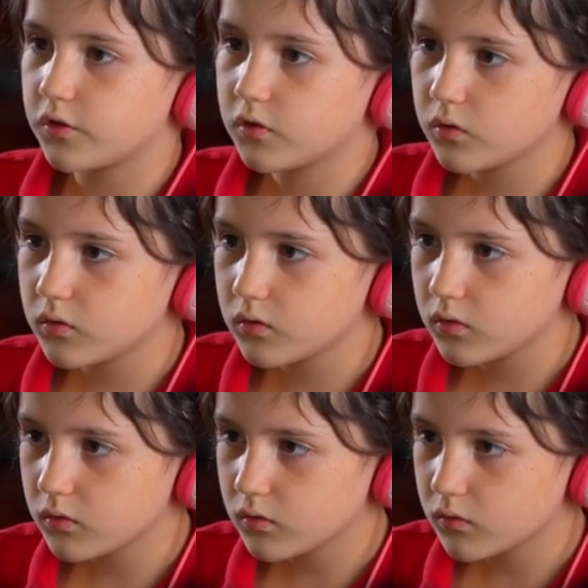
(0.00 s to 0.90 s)
this dude?
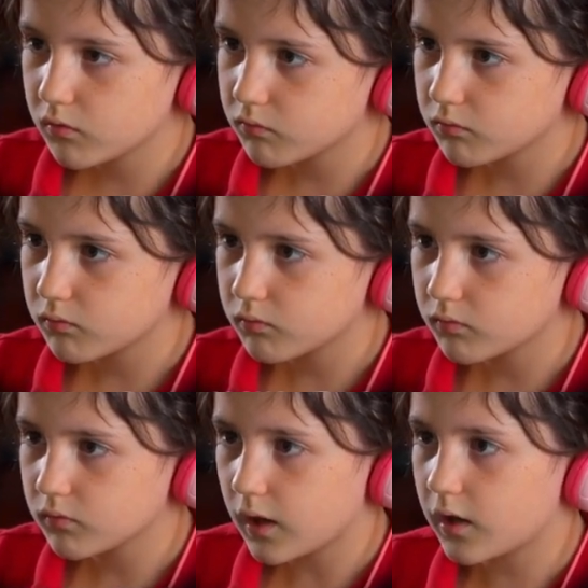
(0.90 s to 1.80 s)

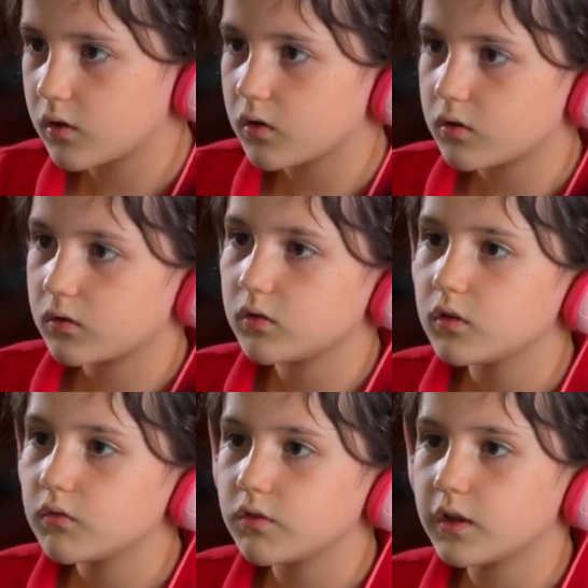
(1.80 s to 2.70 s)
I don't know.
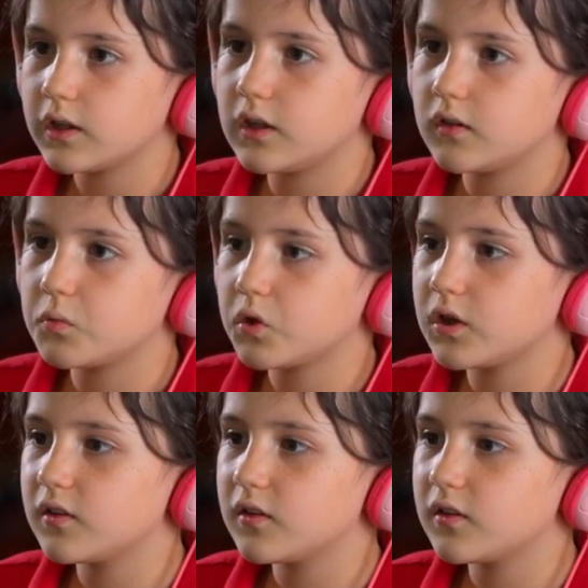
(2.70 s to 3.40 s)
I feel like he's more